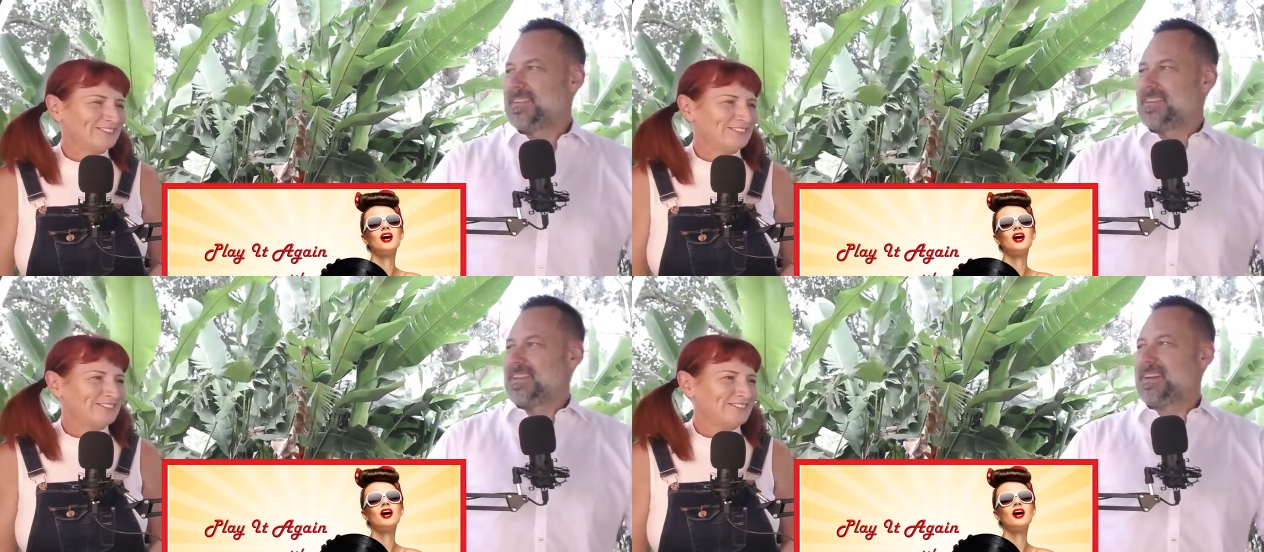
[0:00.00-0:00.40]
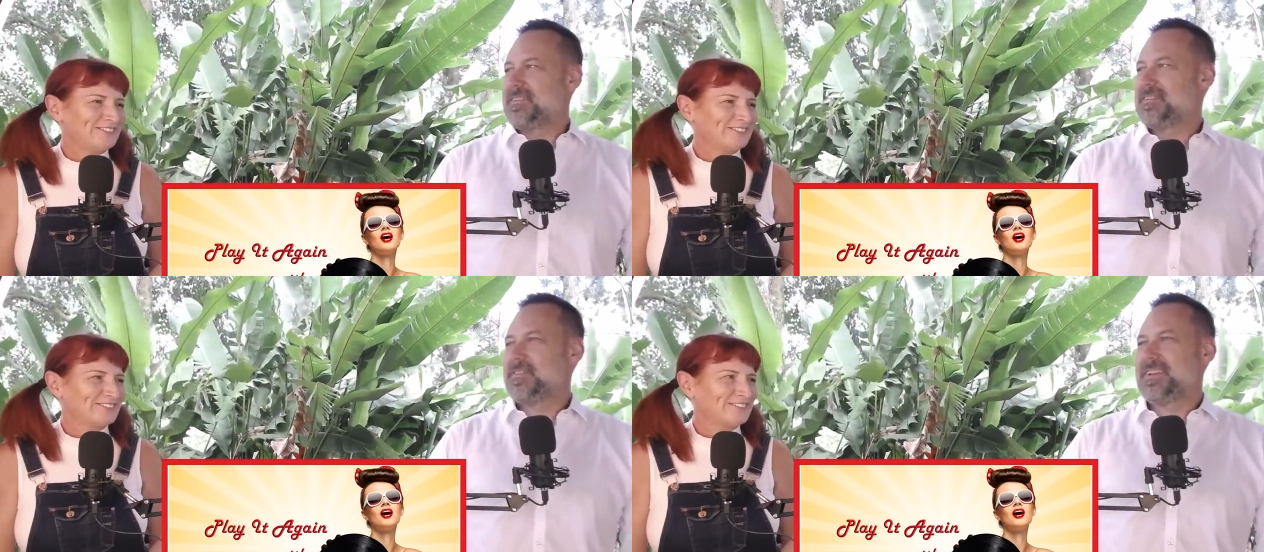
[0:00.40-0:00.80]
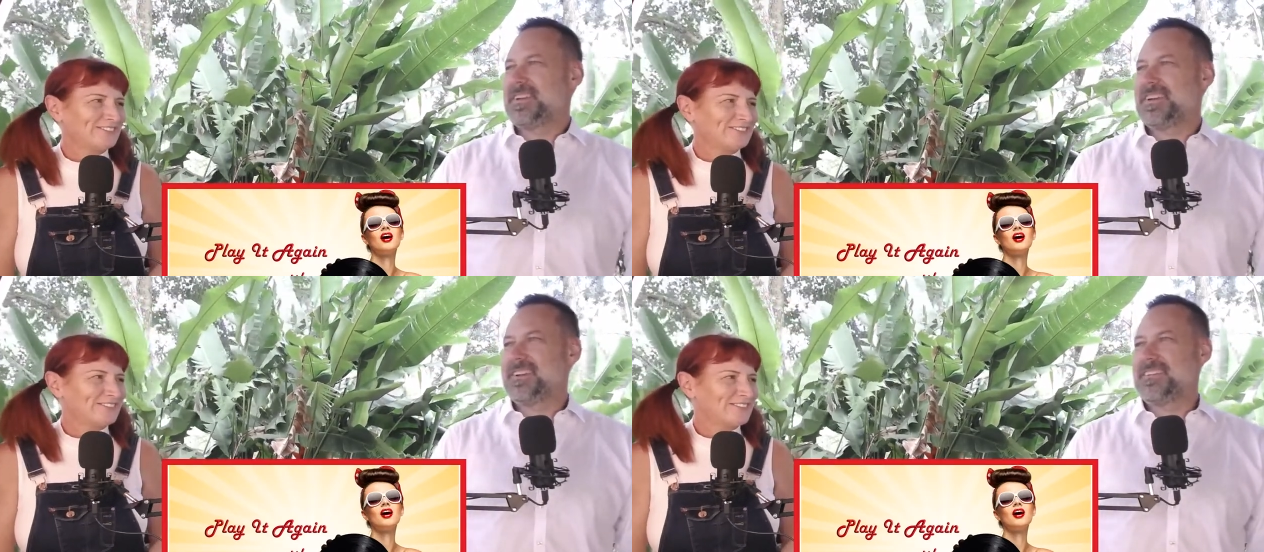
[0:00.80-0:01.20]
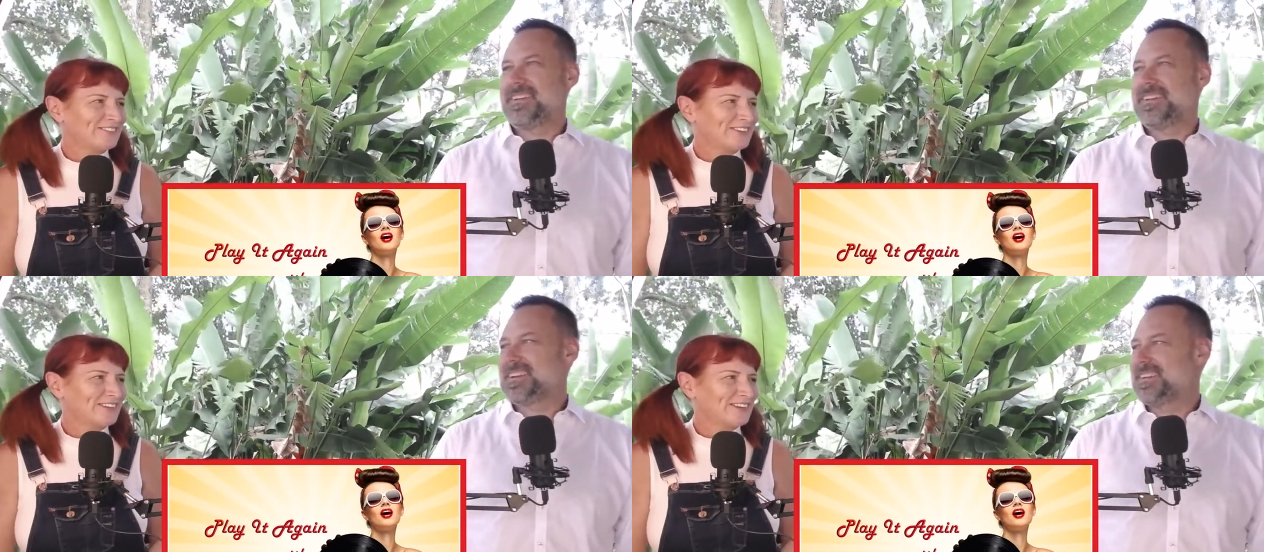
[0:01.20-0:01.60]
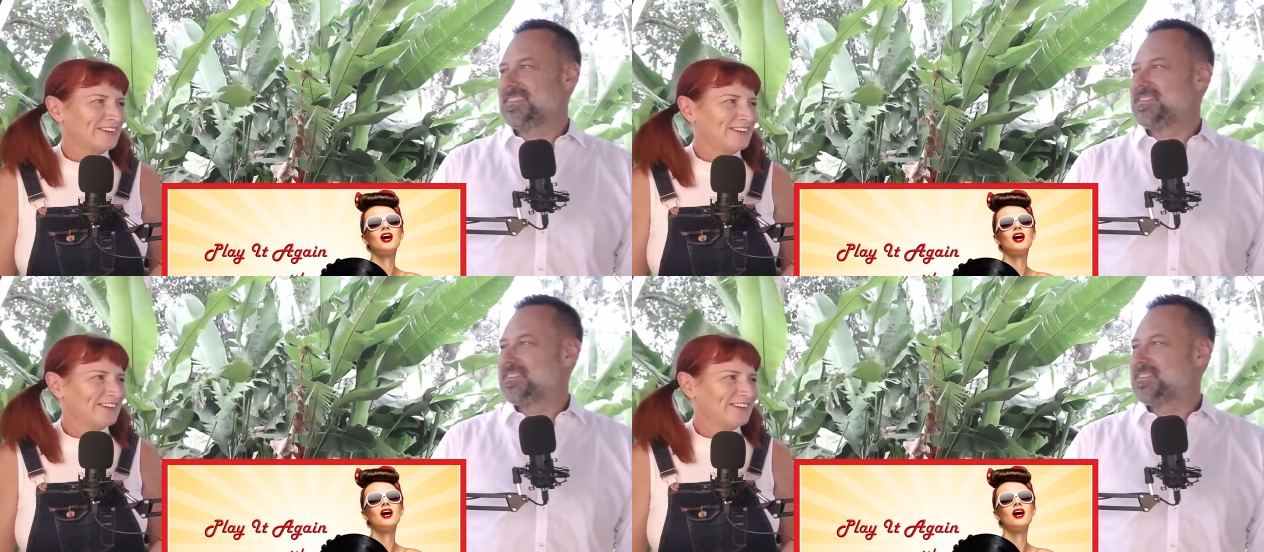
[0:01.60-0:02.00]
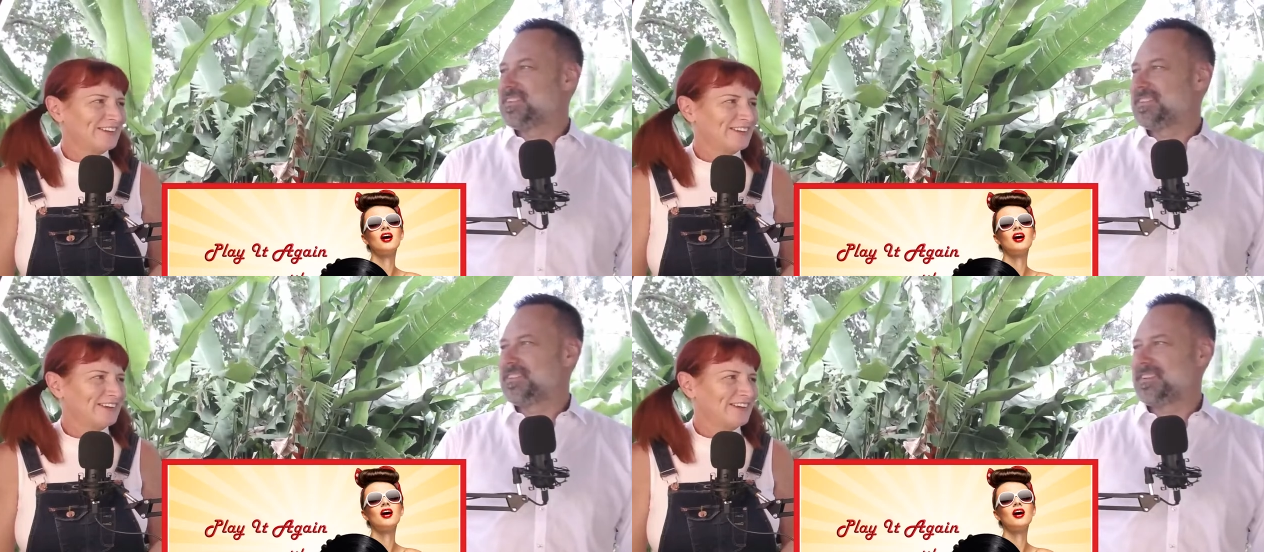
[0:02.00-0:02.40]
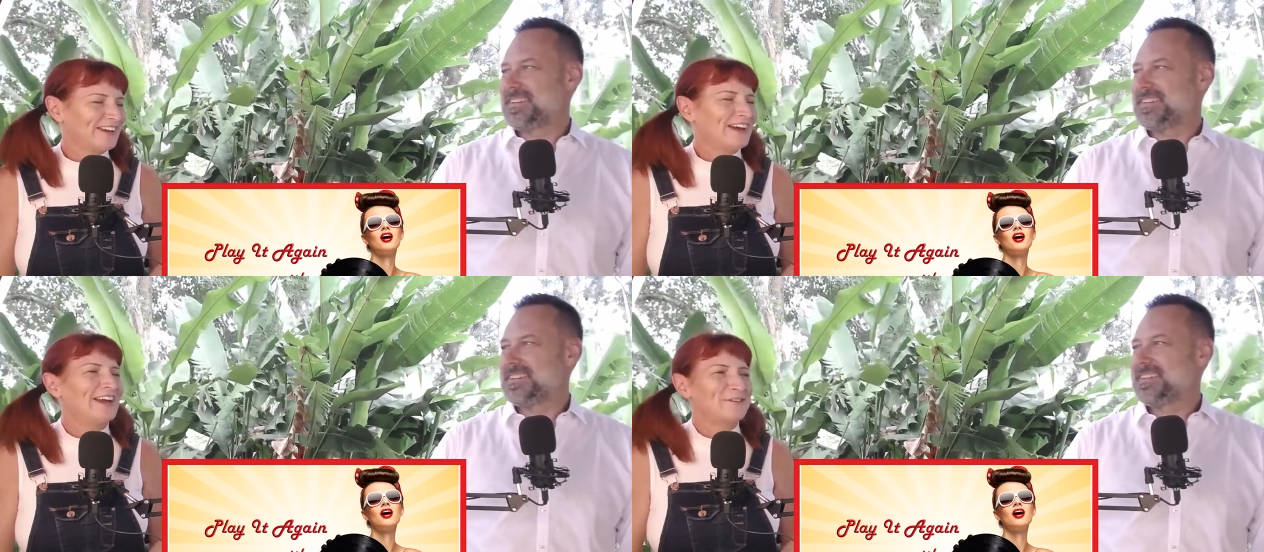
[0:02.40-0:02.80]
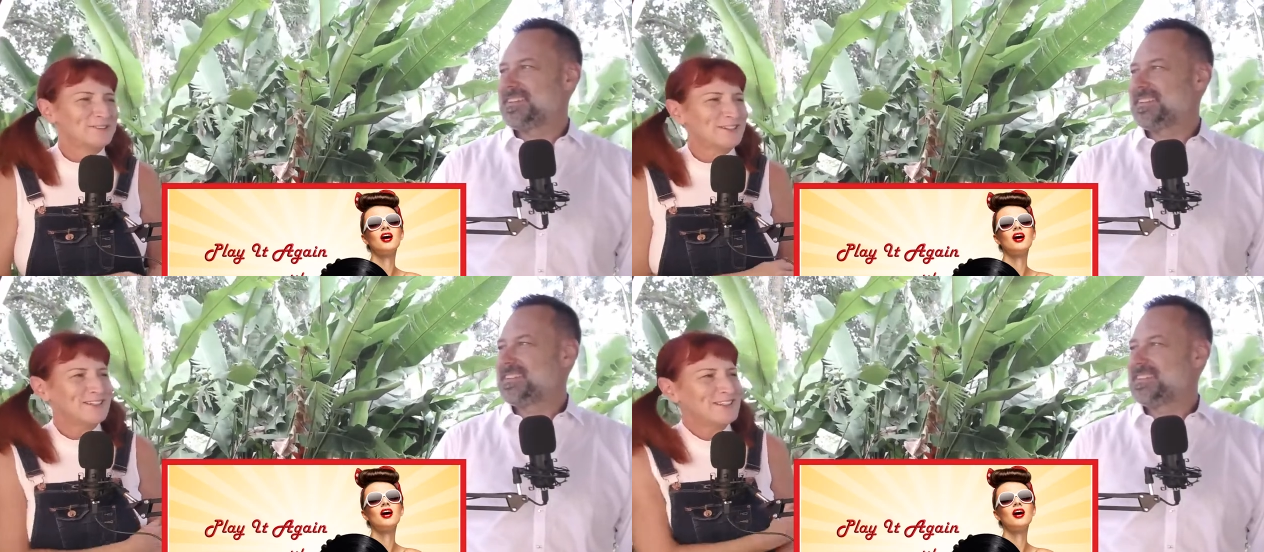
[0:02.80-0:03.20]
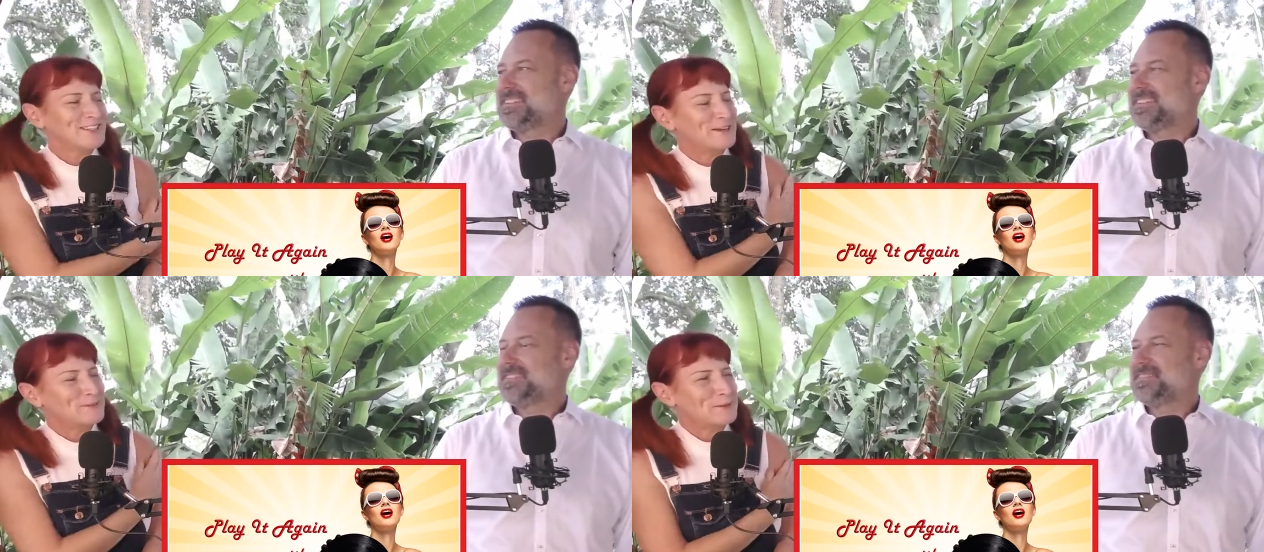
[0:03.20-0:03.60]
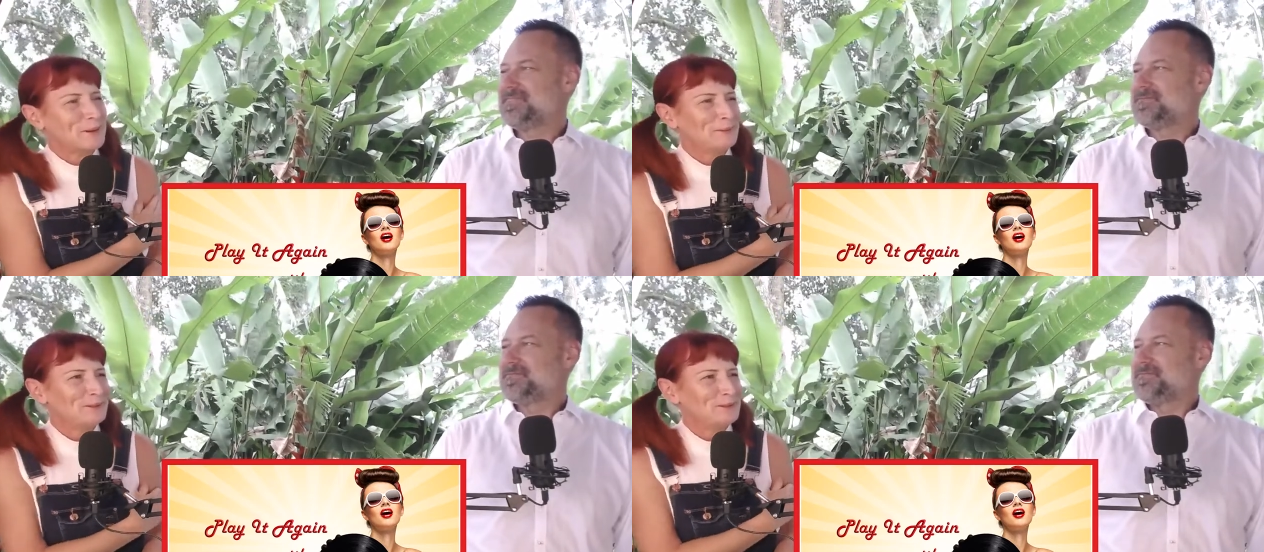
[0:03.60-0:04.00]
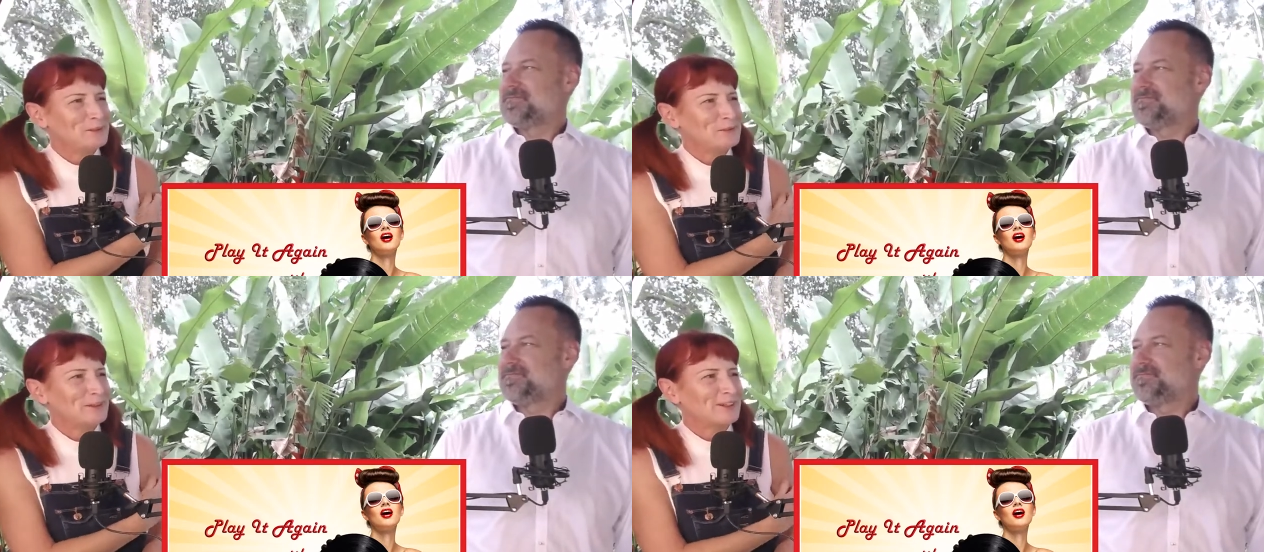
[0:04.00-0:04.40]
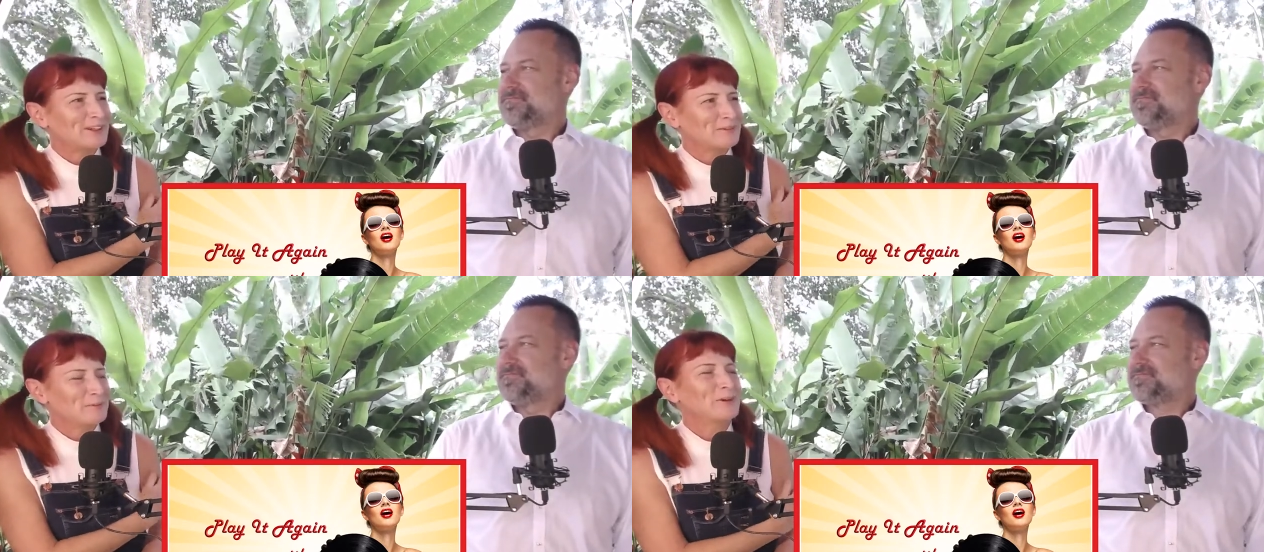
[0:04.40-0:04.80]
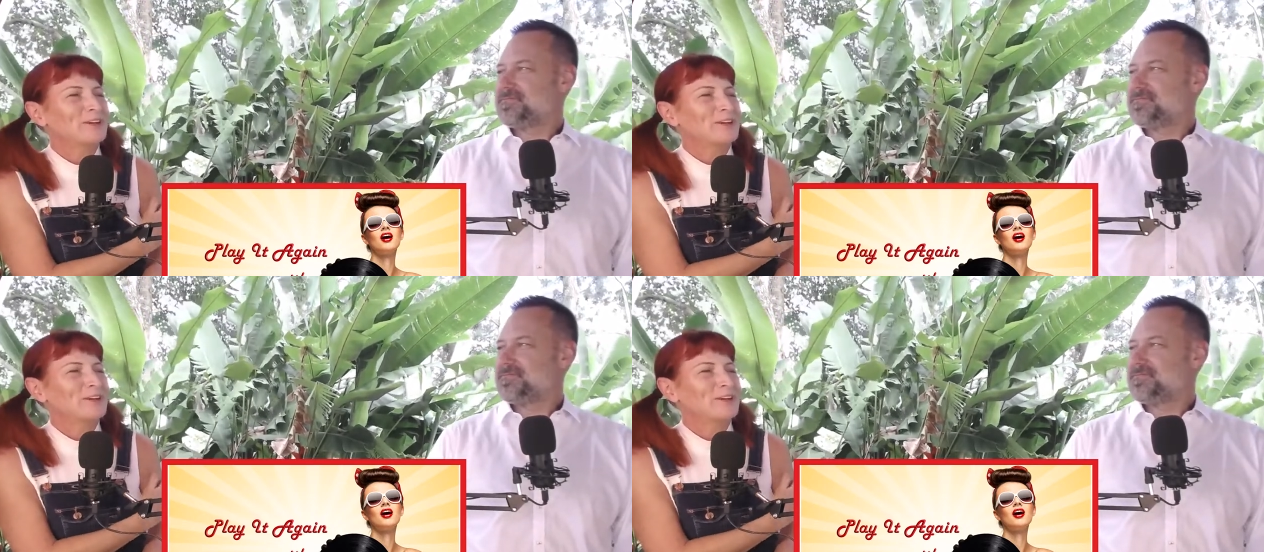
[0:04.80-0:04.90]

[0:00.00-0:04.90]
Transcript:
Speaker 1: Yeah, it was very very kind of country feel to it, huh?
Speaker 2: I was going to say it was probably a little more